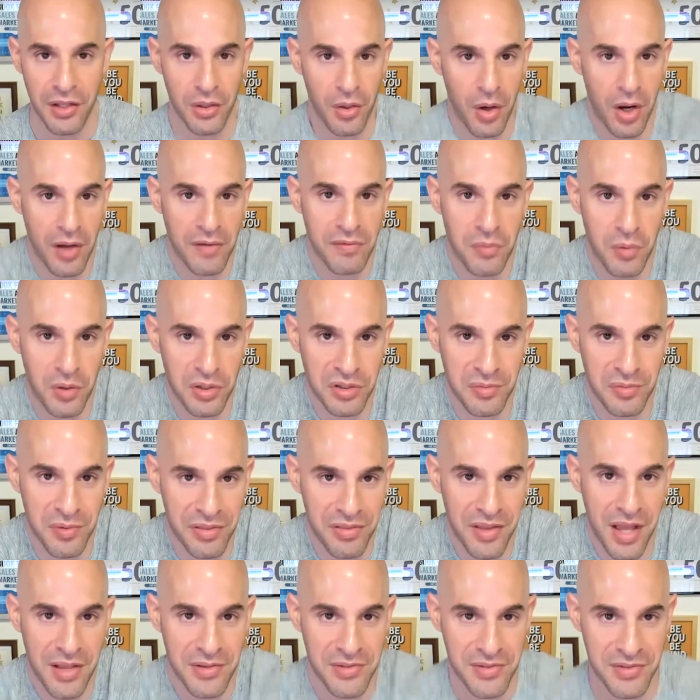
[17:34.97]
I've worked with
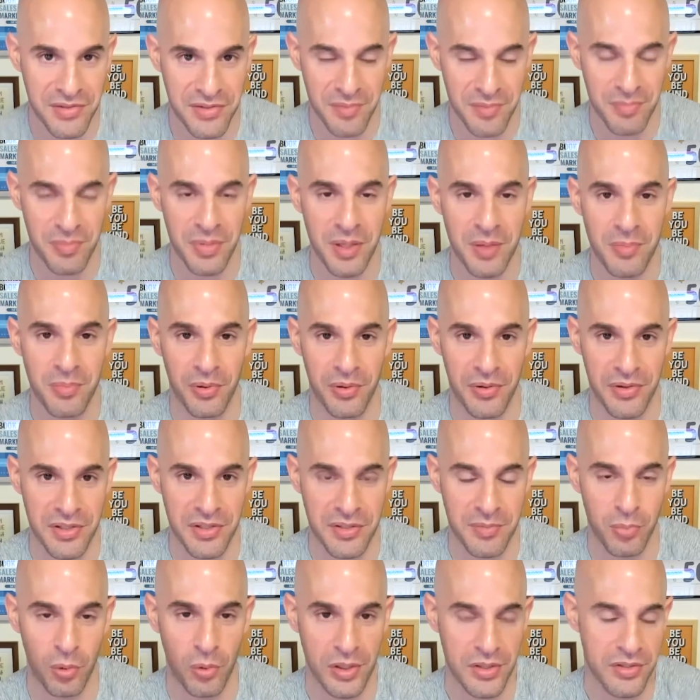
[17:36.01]
thousands of people at this
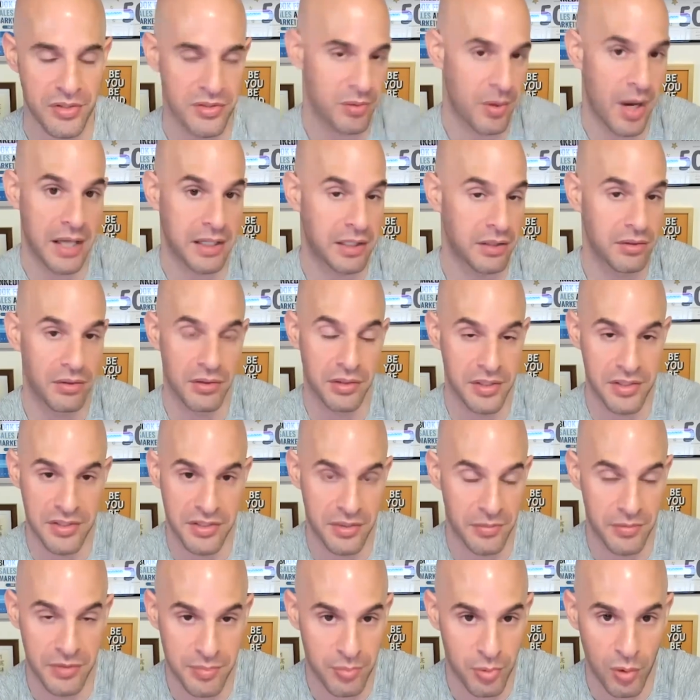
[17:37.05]
point. So I can look at
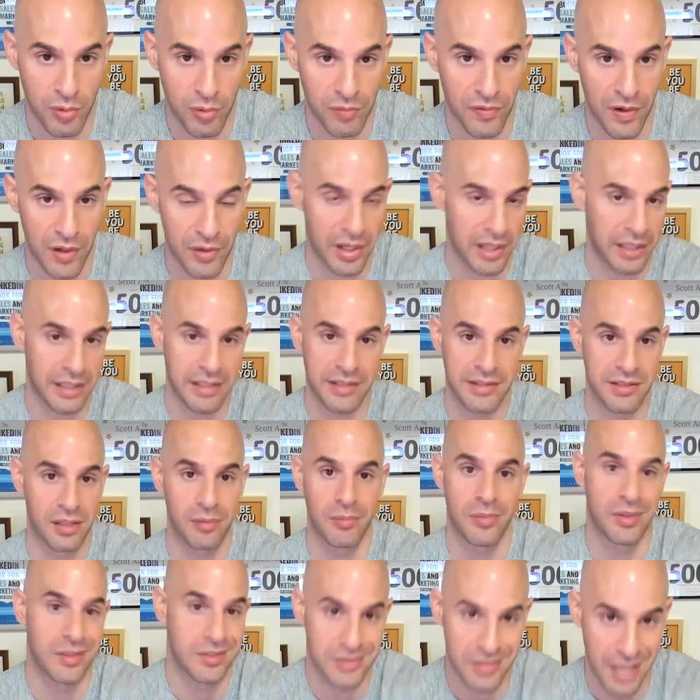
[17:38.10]
someone's profile and I can tell them
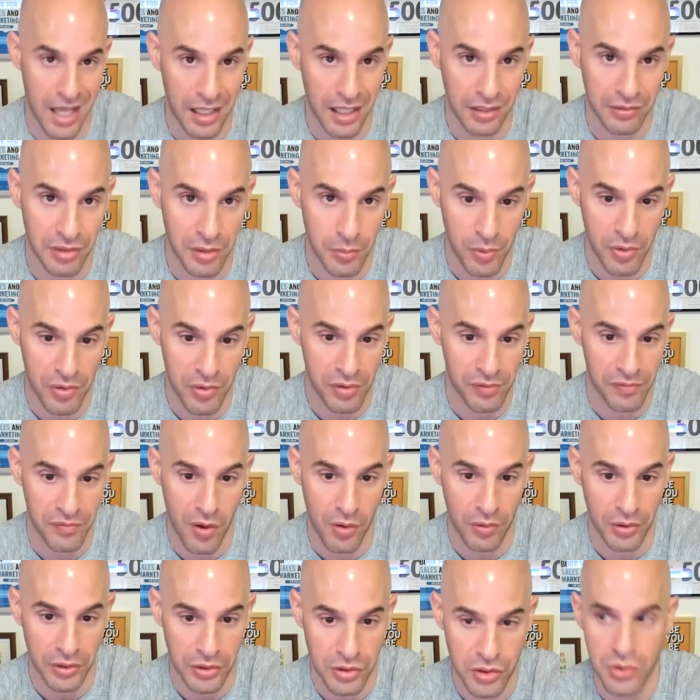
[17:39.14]
exactly where they're
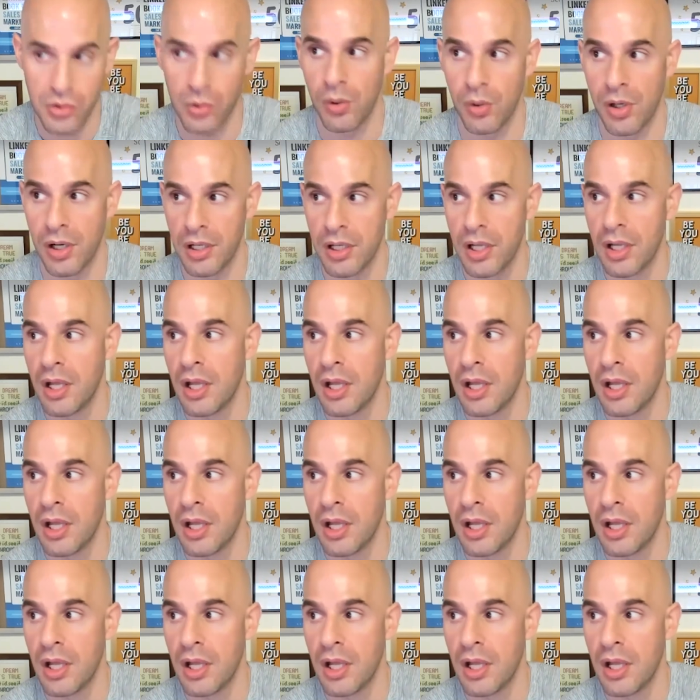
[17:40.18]
falling short.